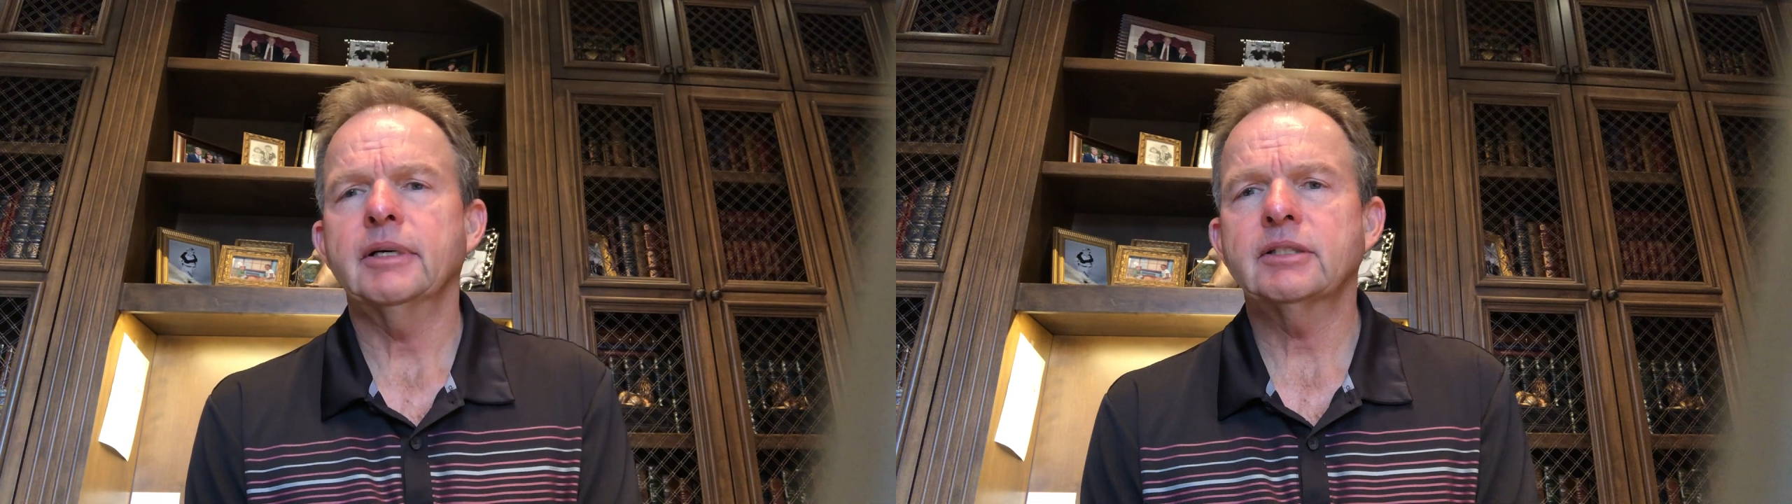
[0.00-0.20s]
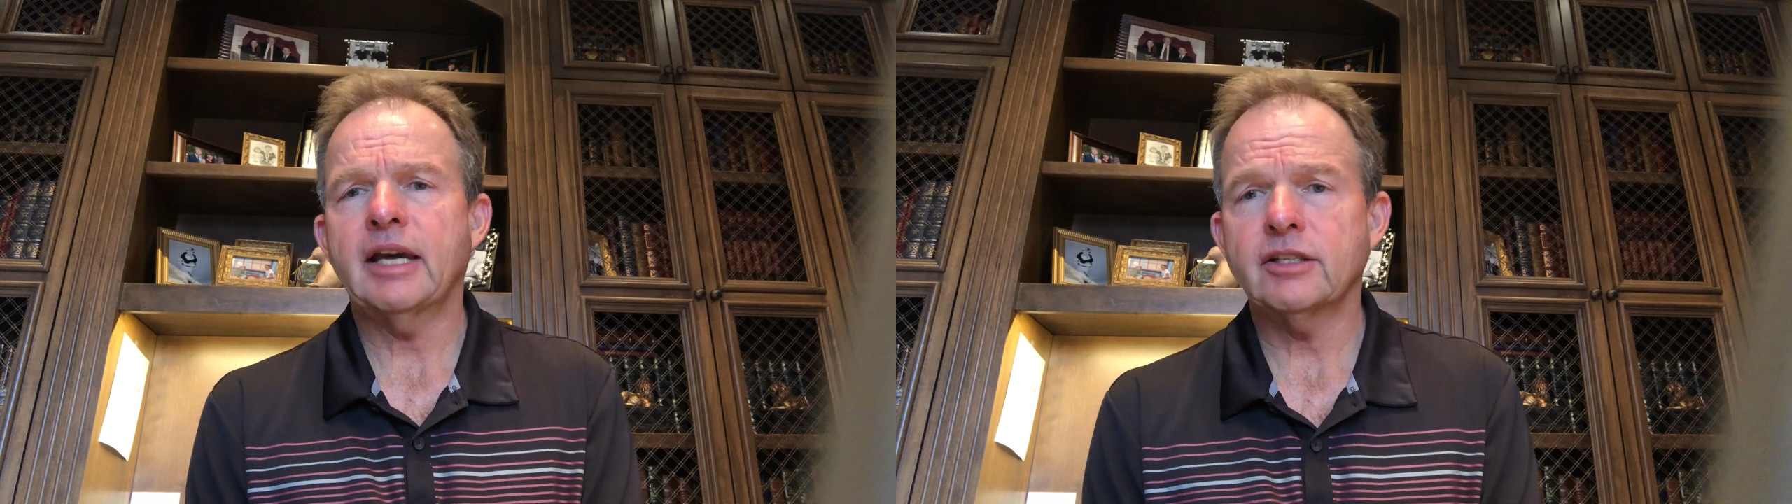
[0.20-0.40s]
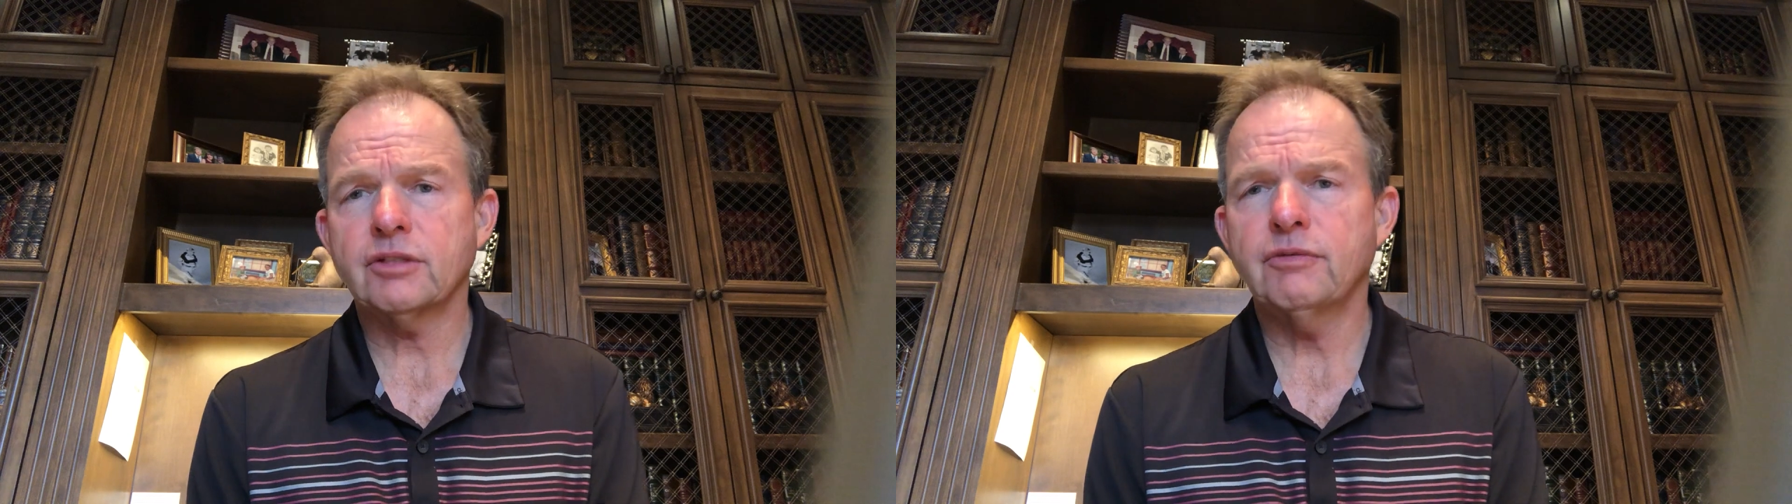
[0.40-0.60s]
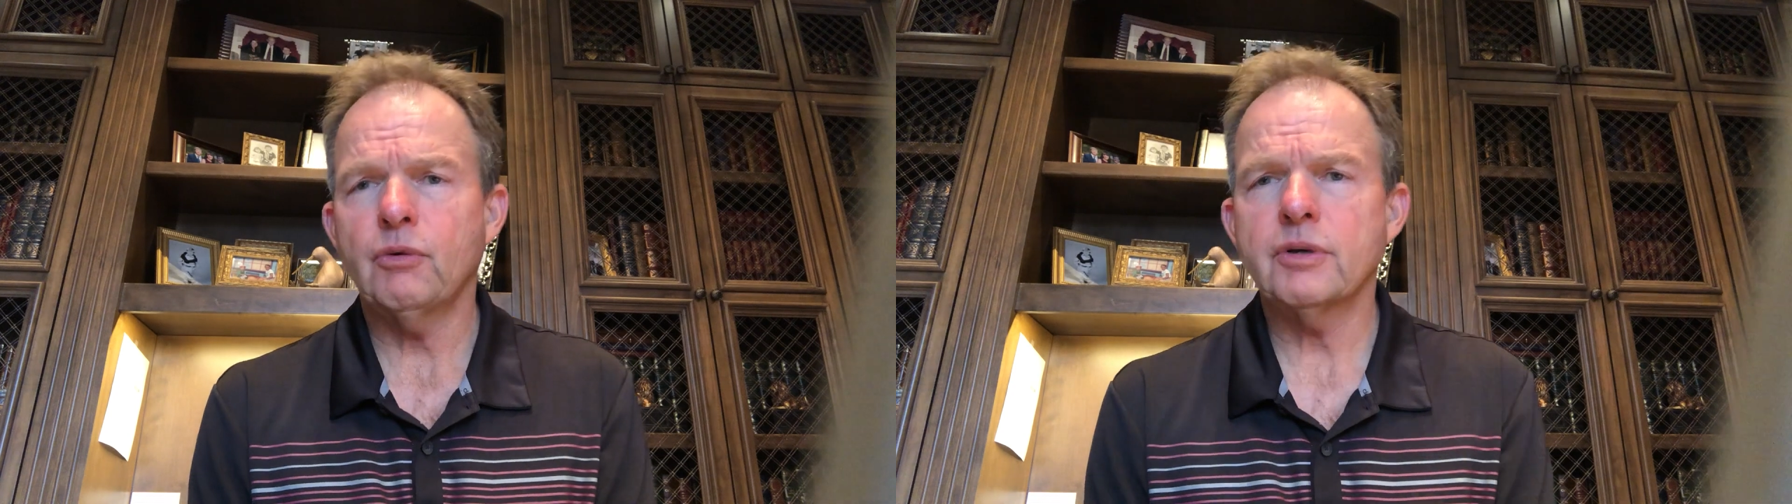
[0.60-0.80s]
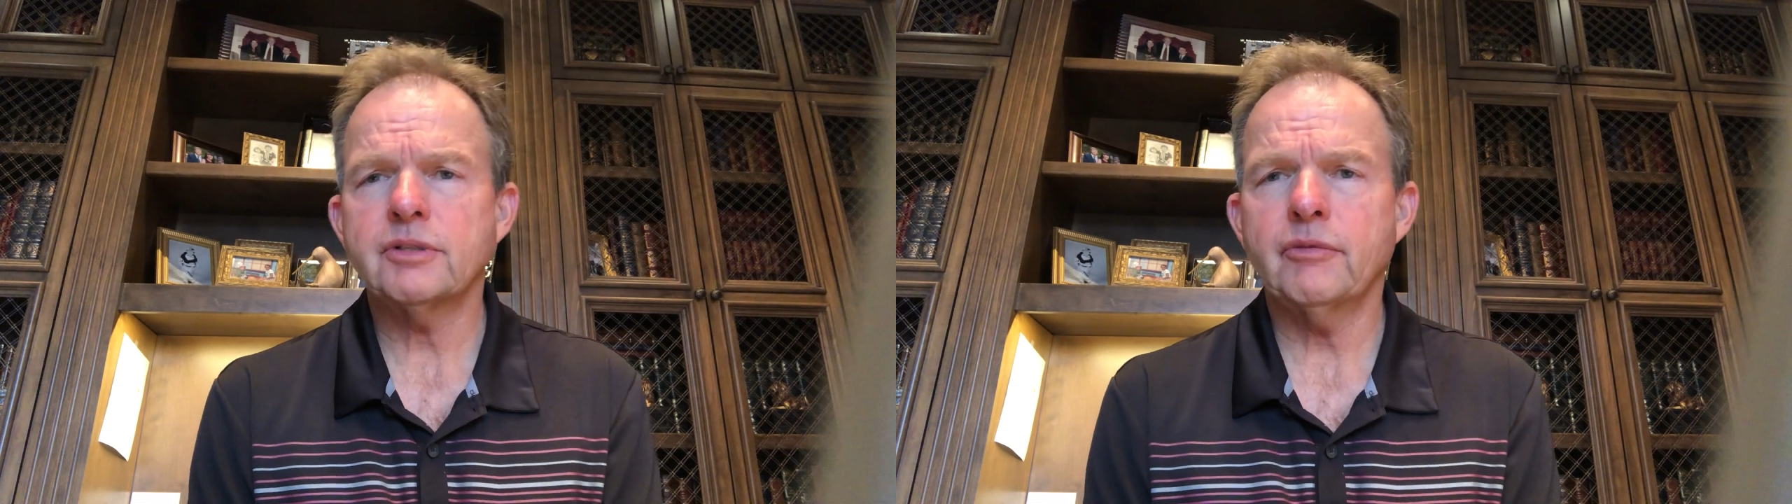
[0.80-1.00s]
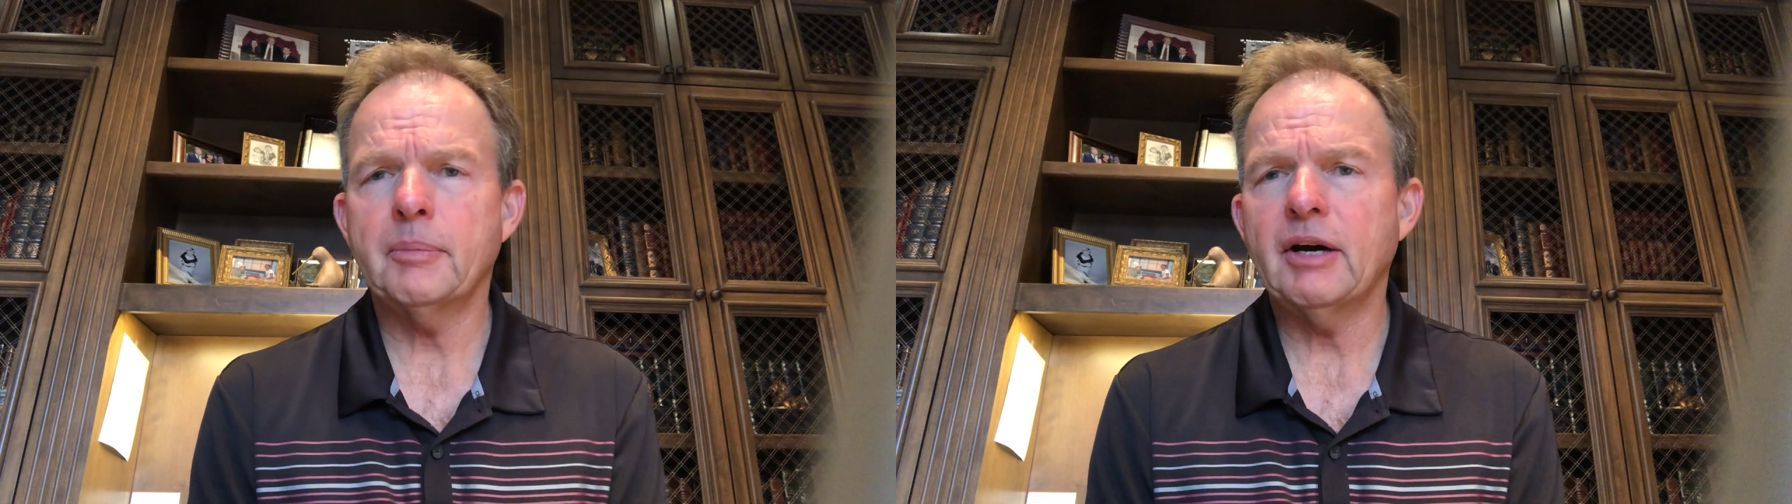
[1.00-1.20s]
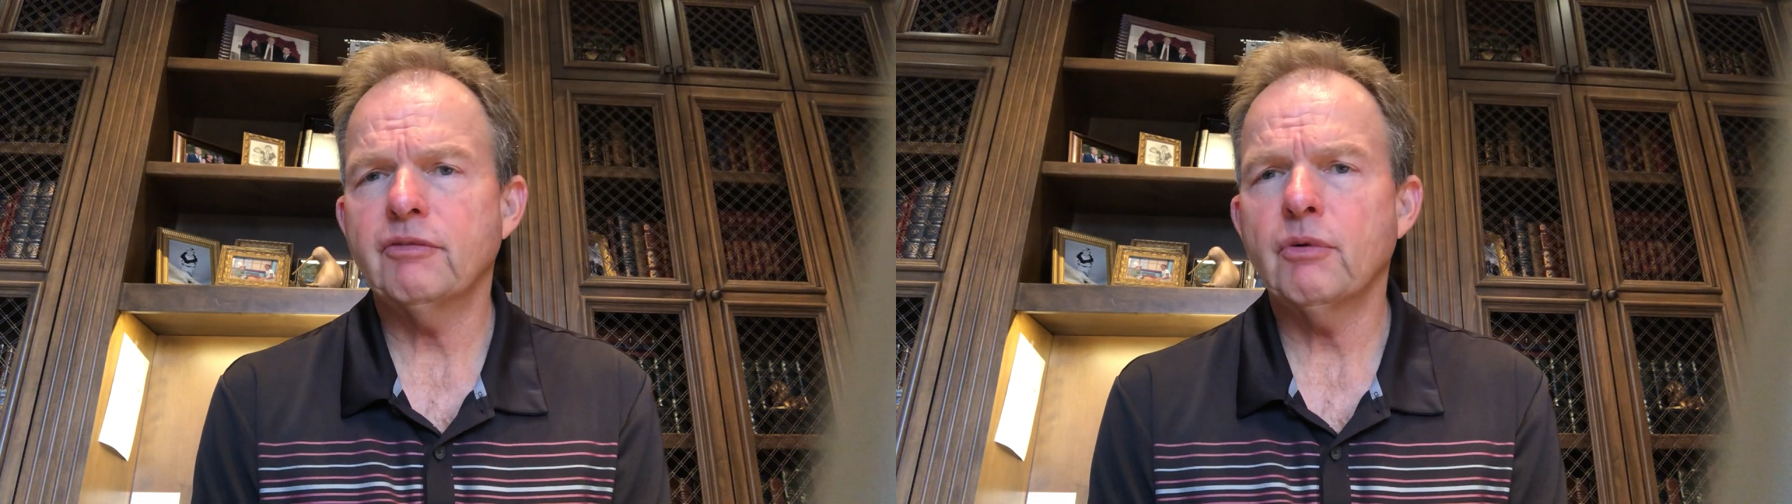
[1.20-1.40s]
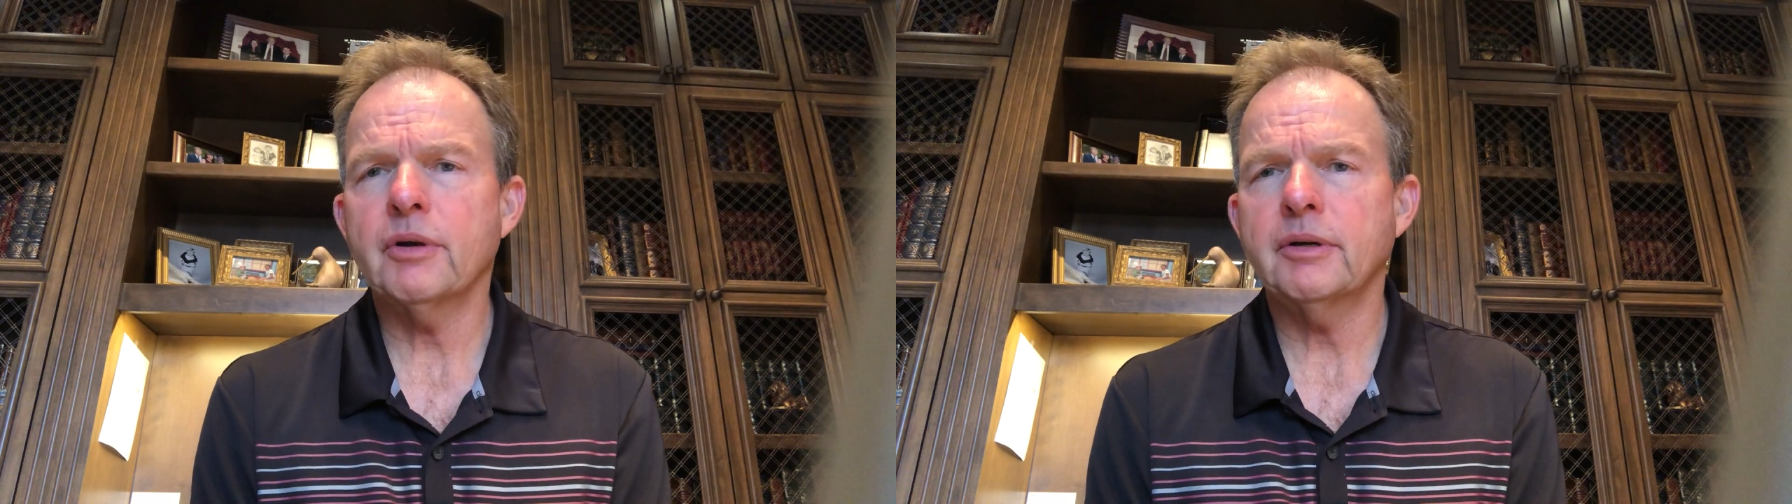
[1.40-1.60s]
a task force of
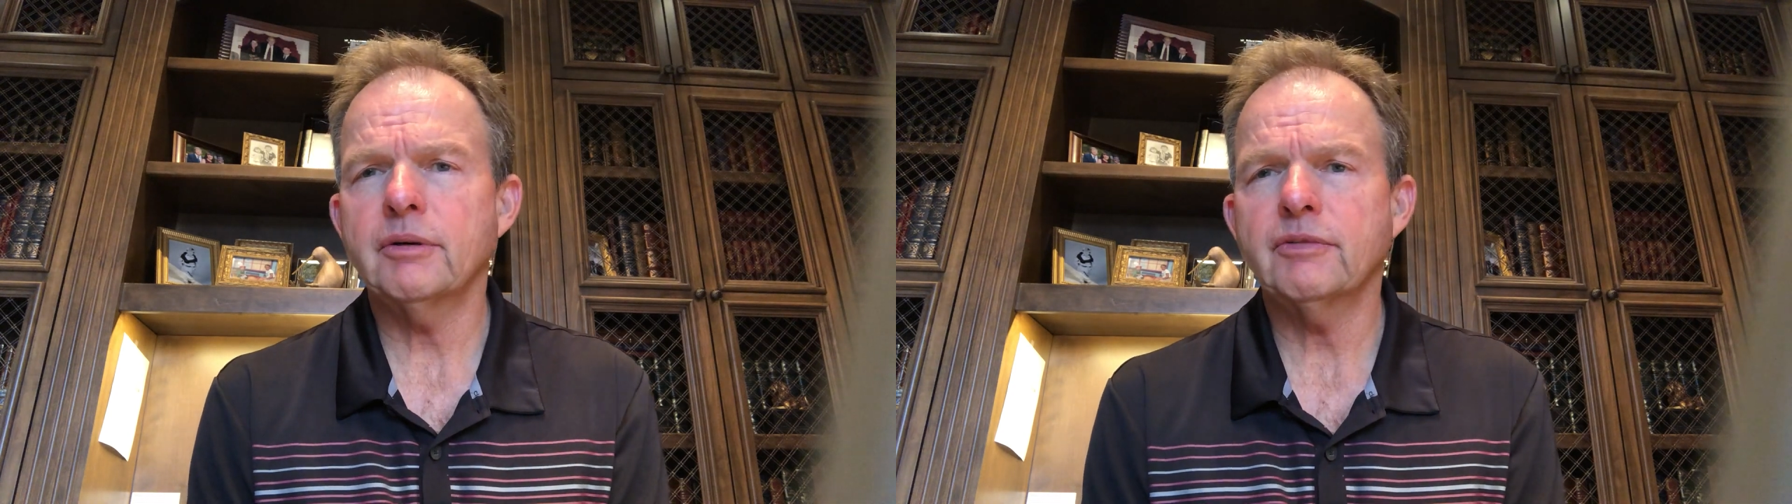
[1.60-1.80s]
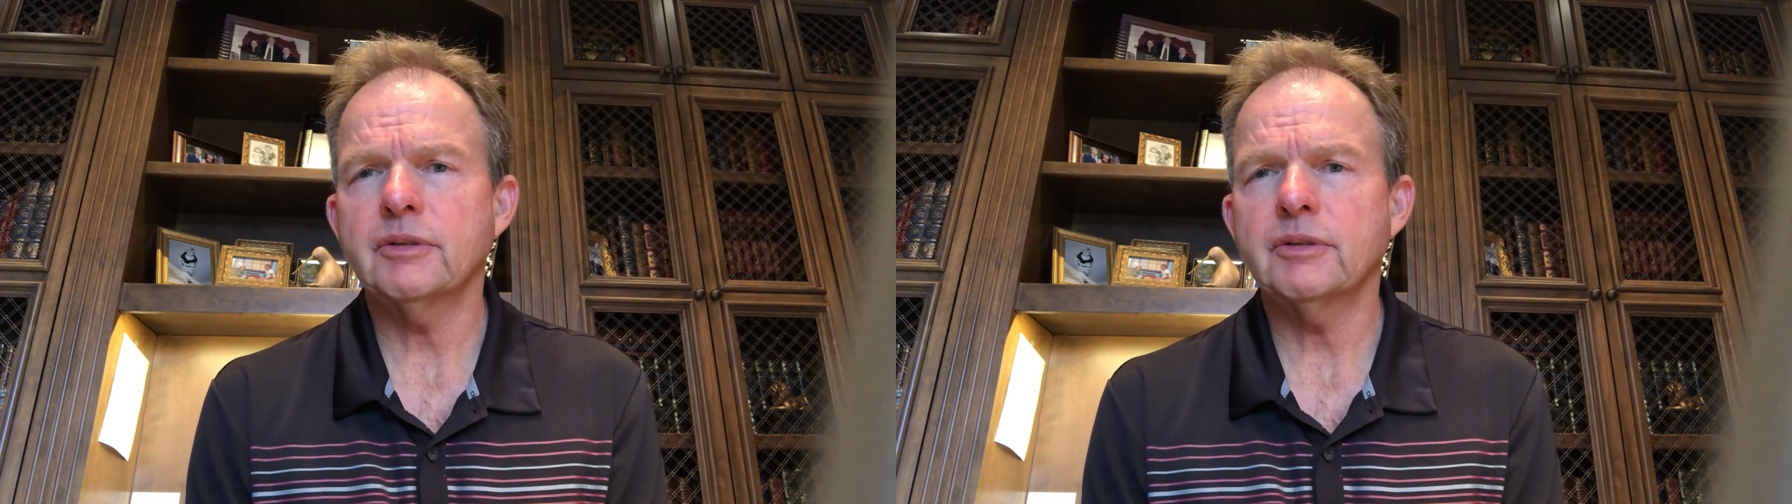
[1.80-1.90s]
about 400